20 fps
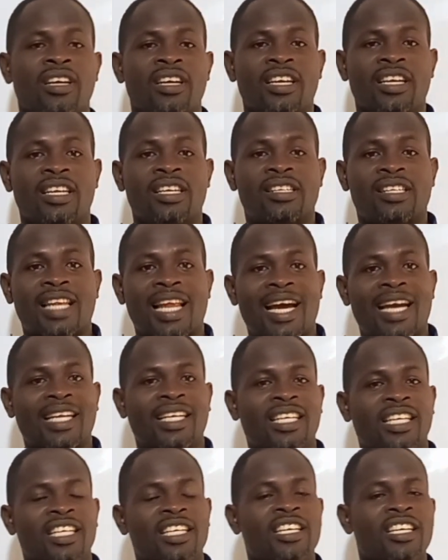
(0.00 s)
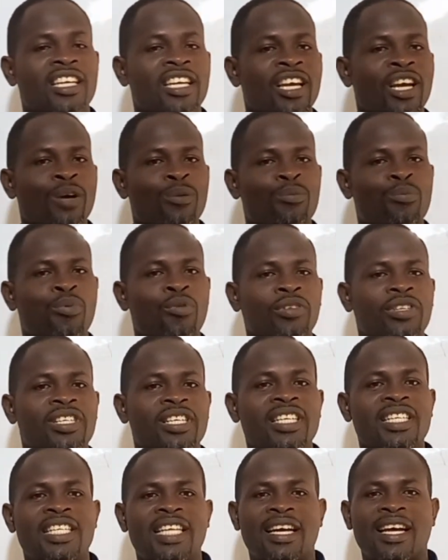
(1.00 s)
it's like
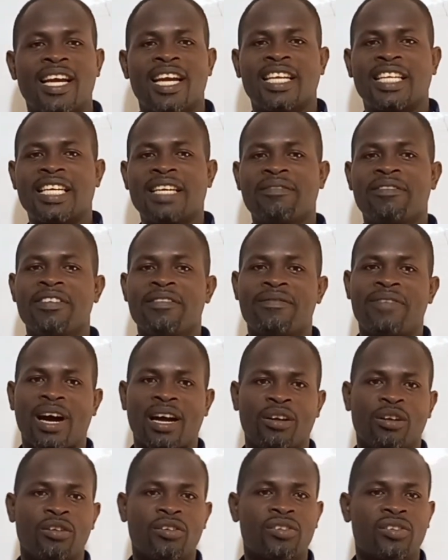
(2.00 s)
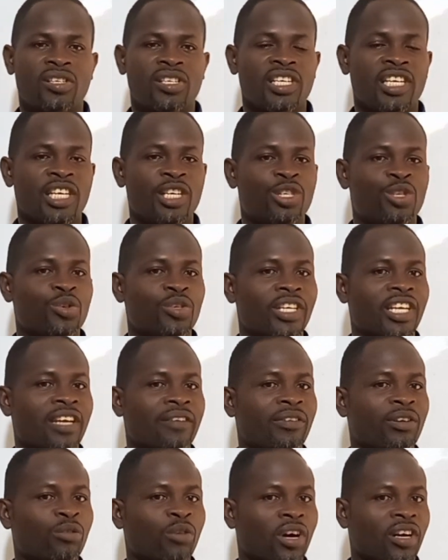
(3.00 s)
putting the given values into
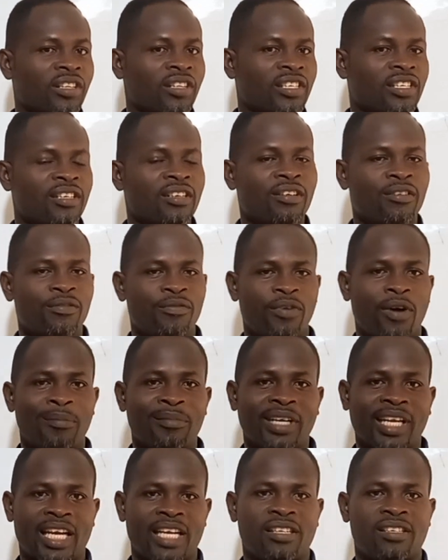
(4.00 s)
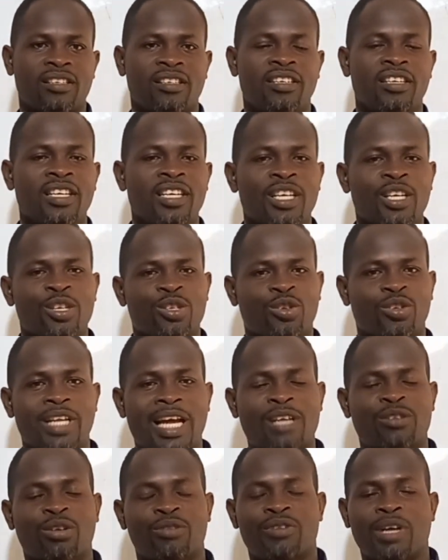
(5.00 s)
given what? Formulas. So
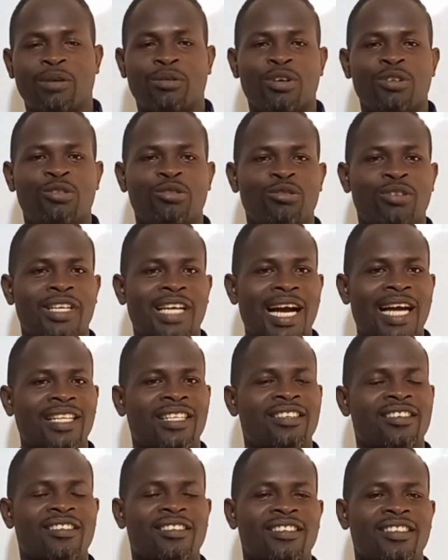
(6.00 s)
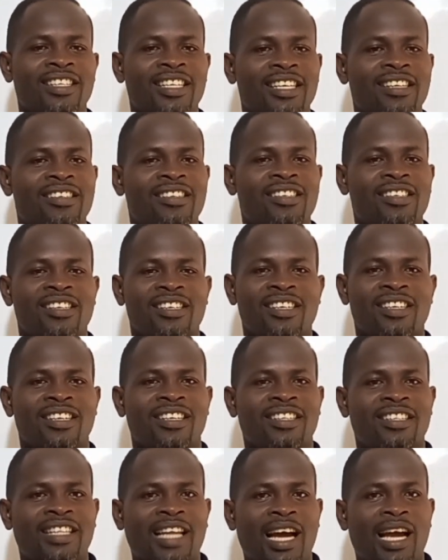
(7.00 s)
that's what we're going to look at this
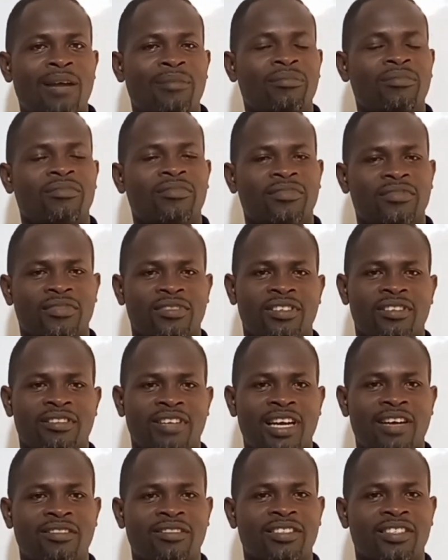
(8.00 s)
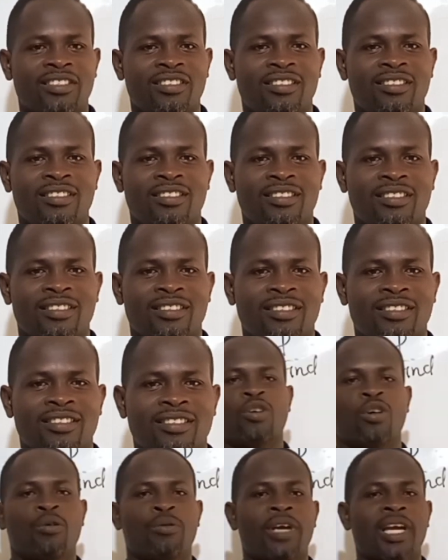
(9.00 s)
time round.
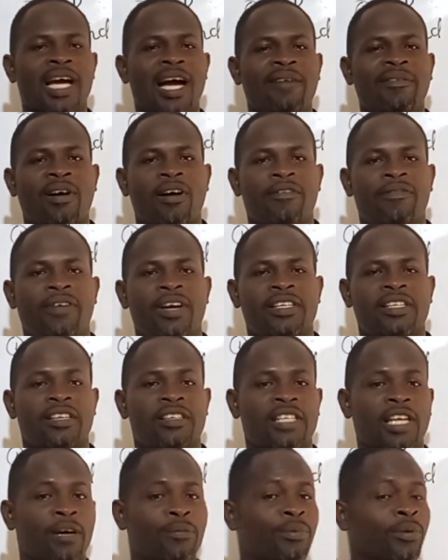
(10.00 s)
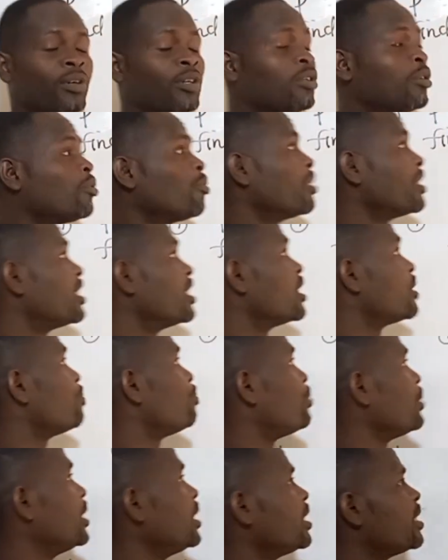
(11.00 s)
So we have our first example, which
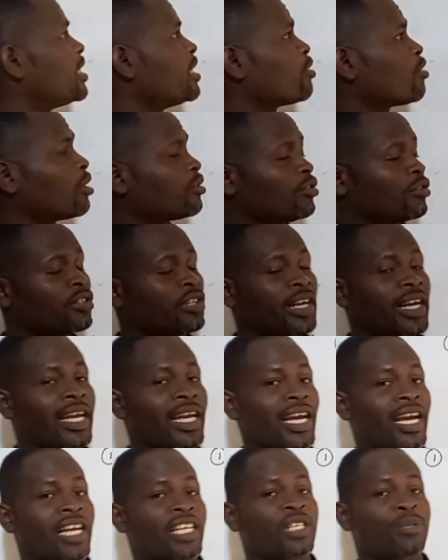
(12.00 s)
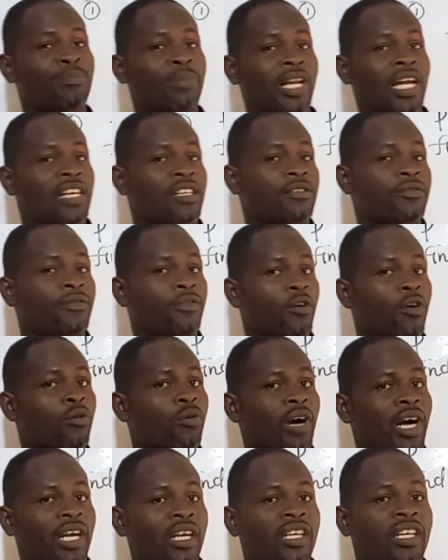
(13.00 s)
is p is equal to 3x plus
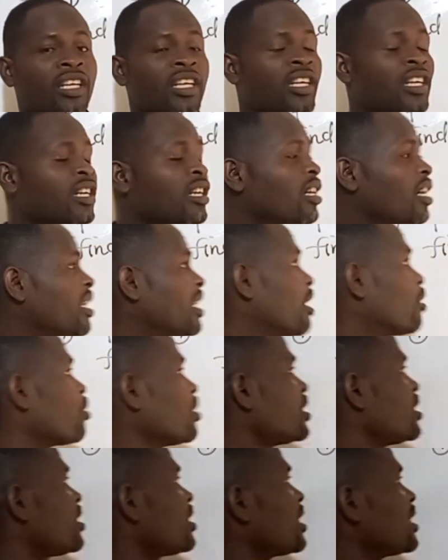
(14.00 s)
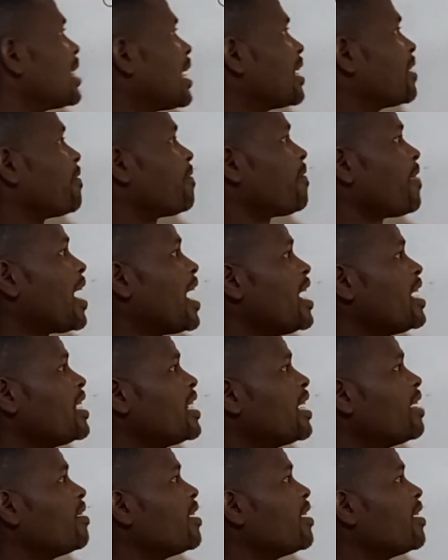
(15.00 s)
4y. And the question says that find